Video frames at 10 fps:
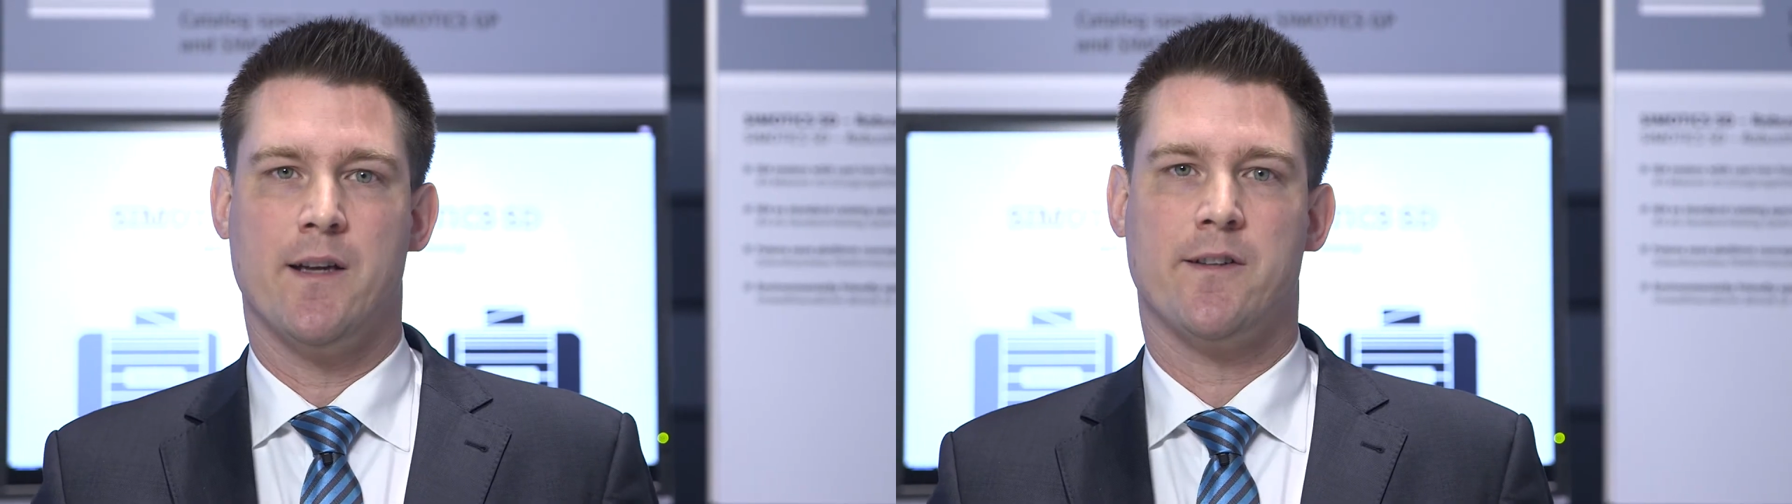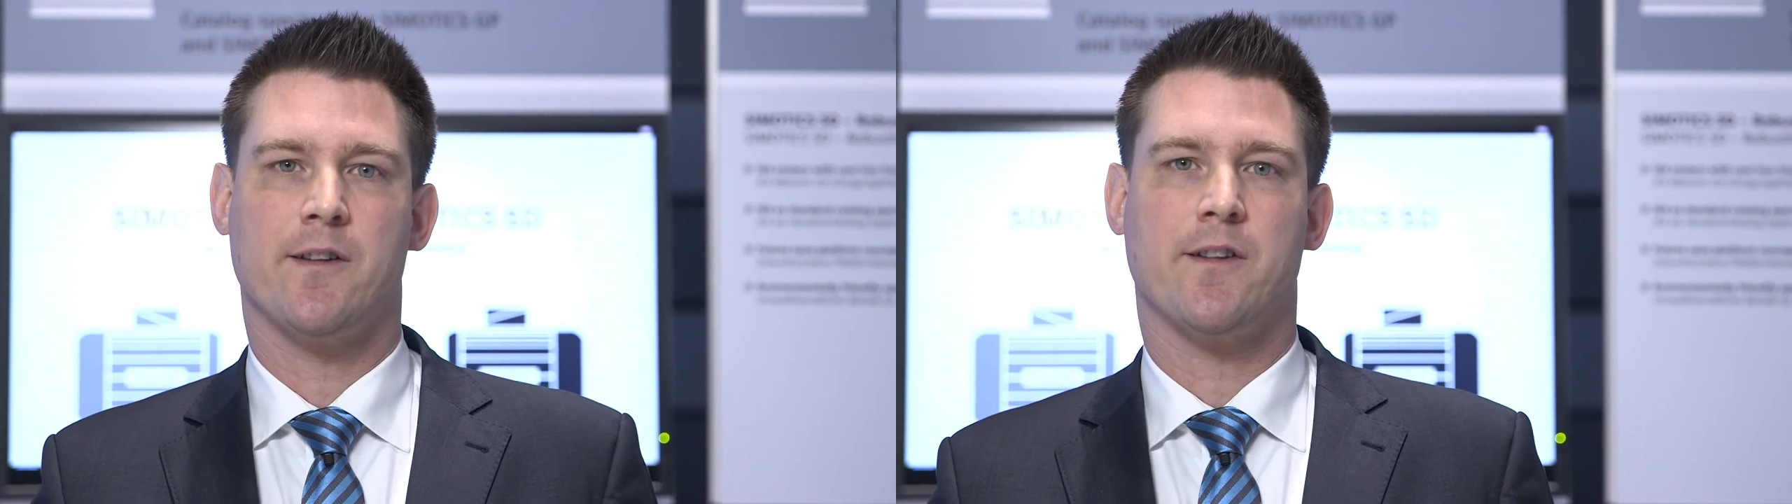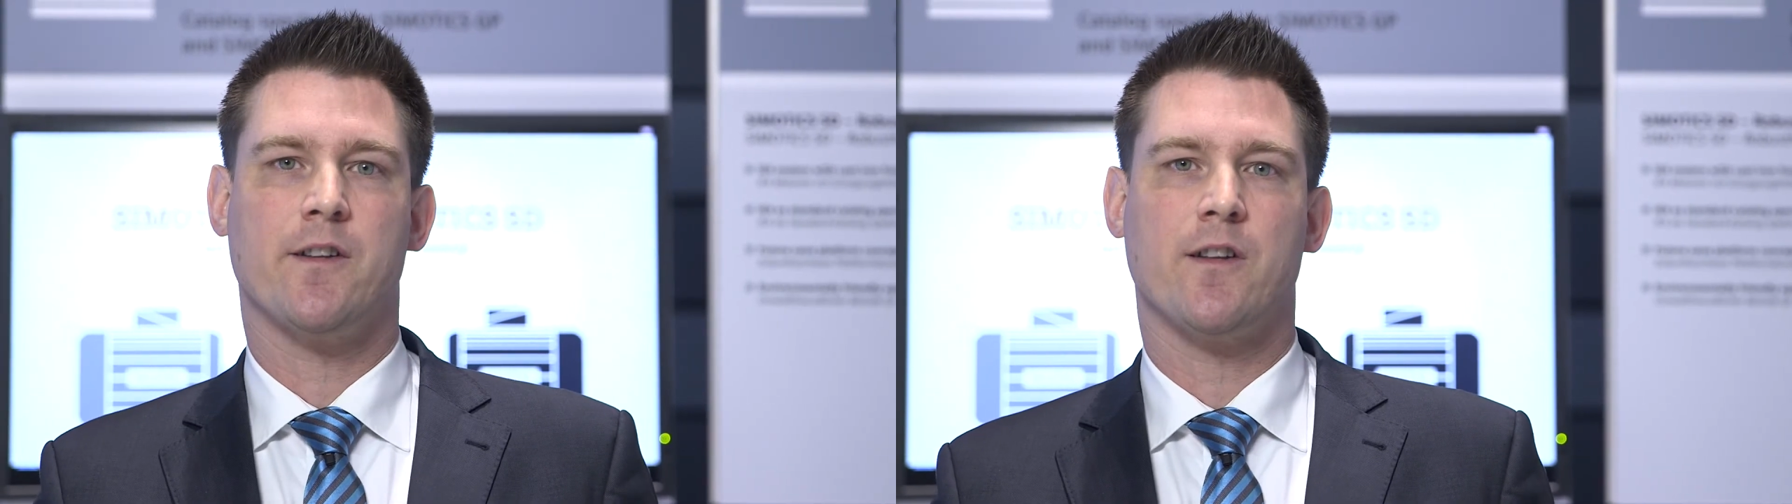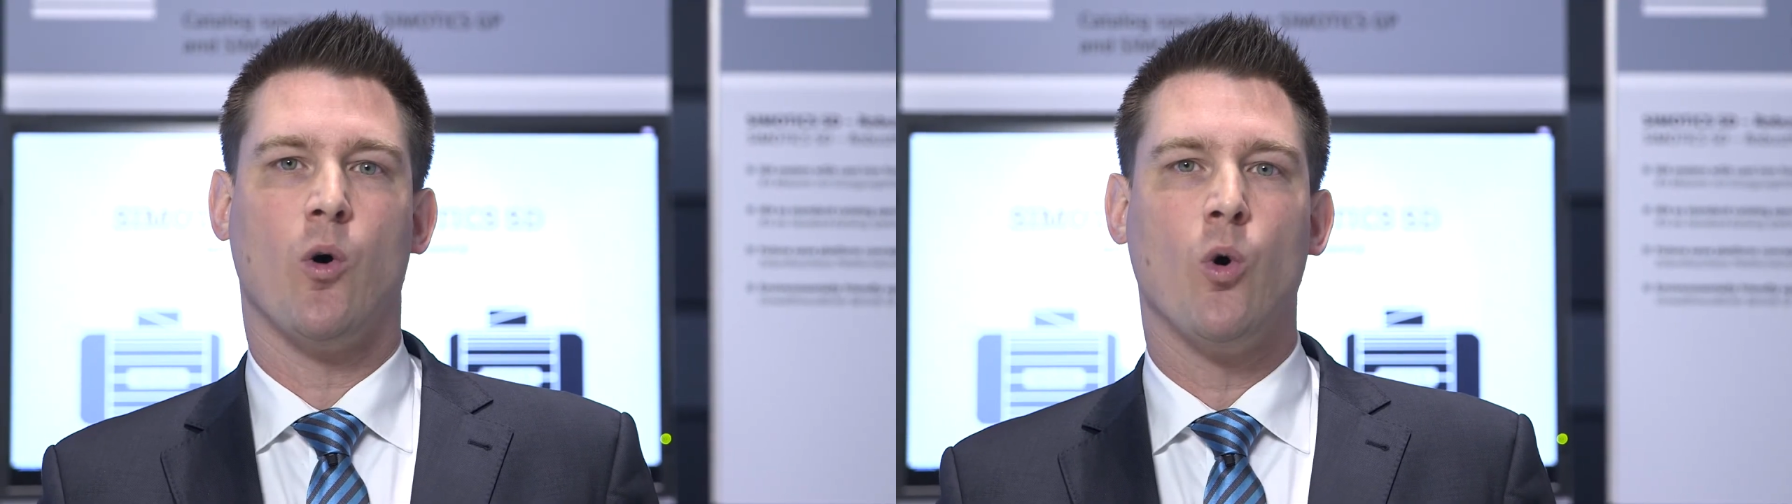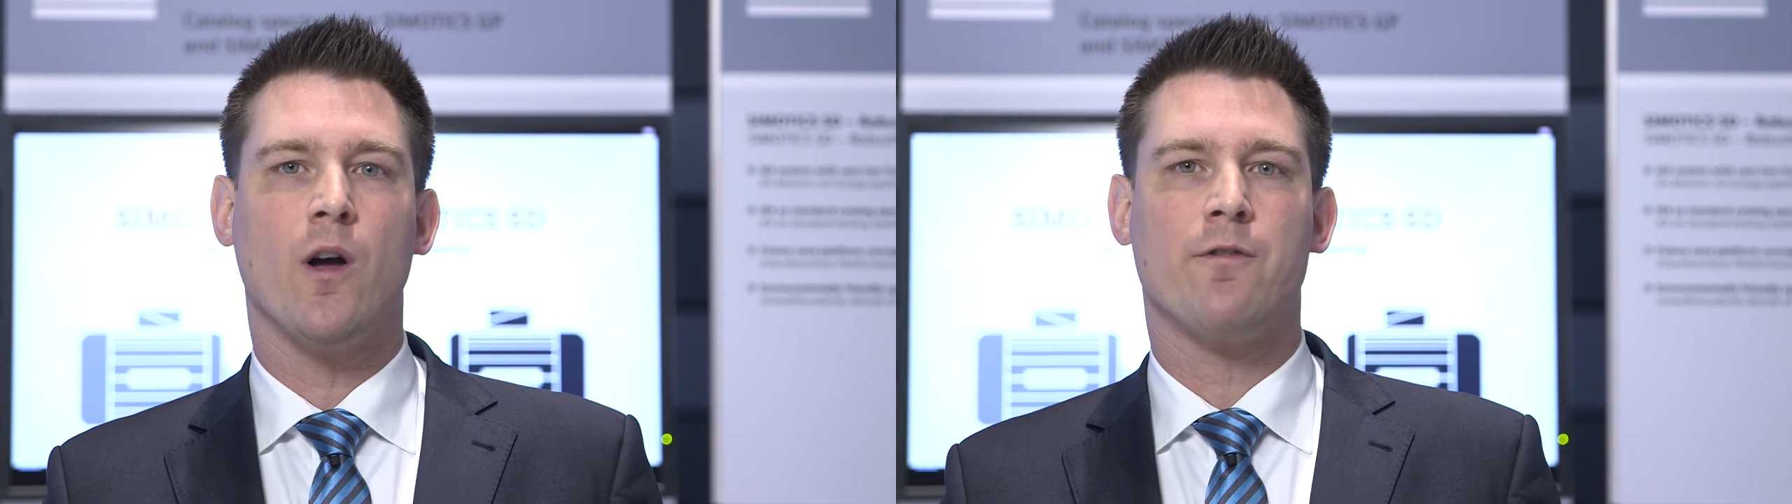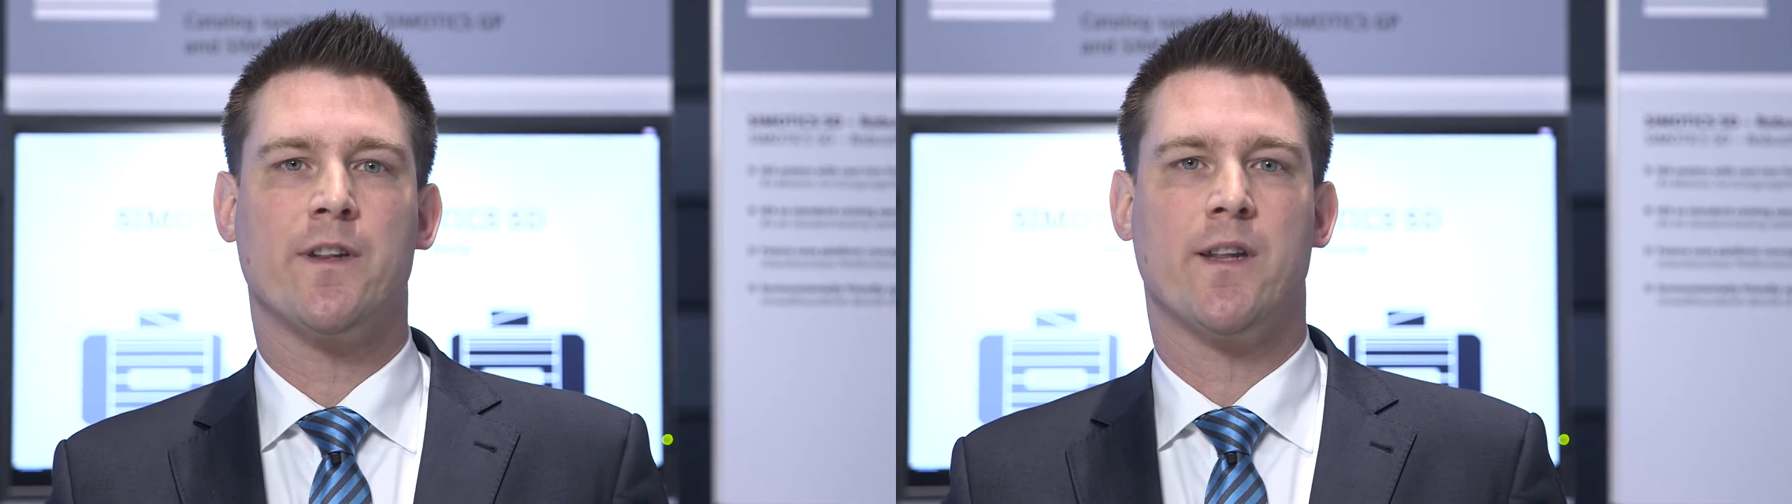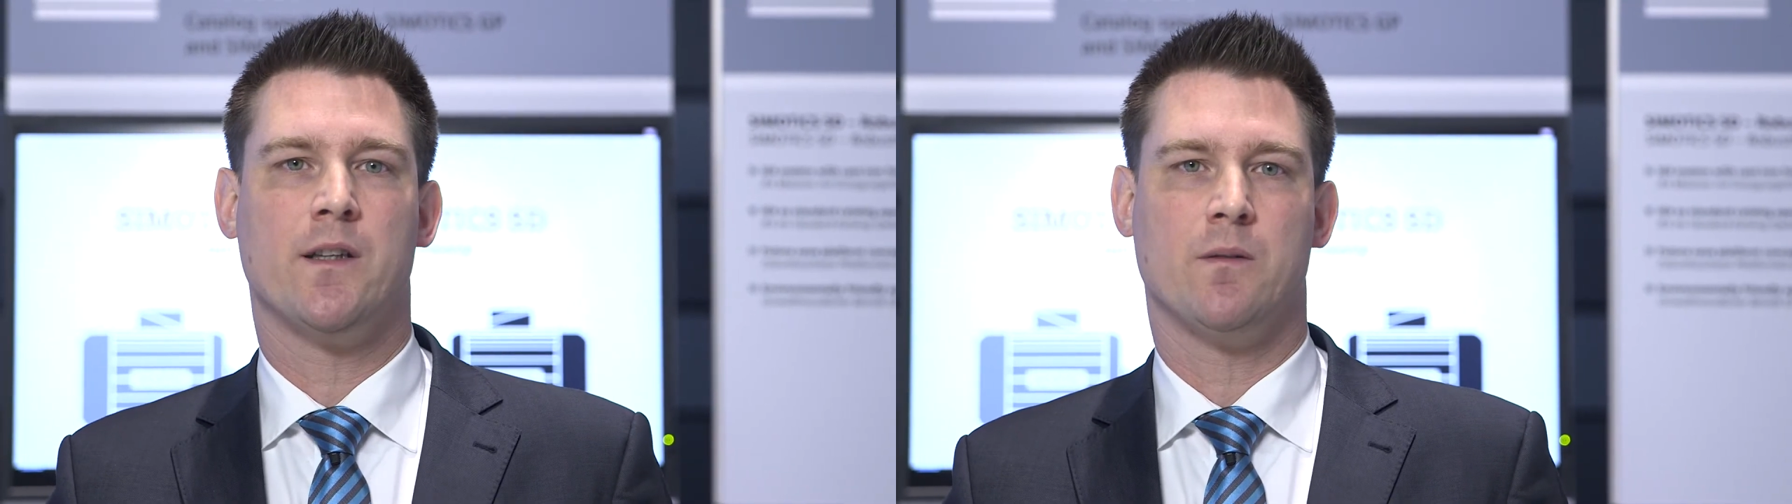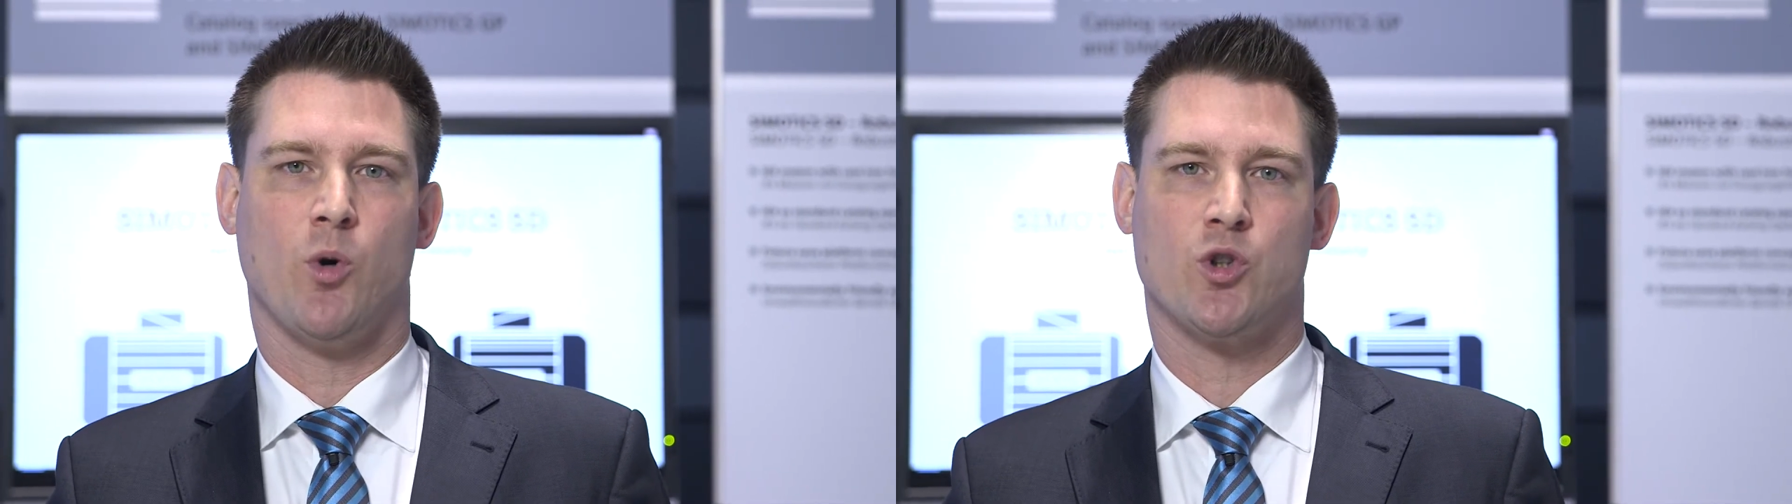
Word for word: These high-efficient motors